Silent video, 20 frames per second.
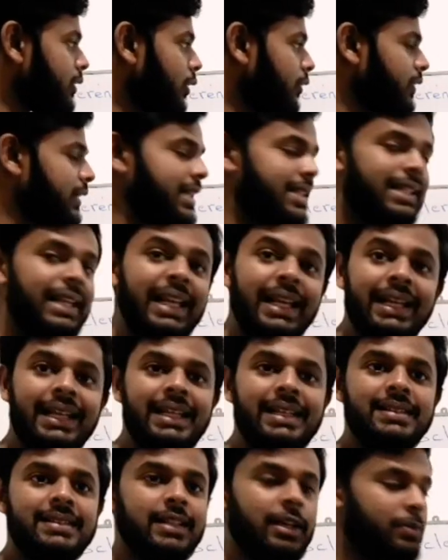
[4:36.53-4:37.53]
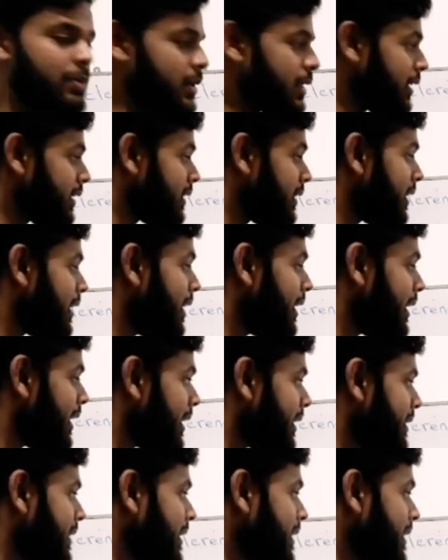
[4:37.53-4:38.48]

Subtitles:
of this lignin substance,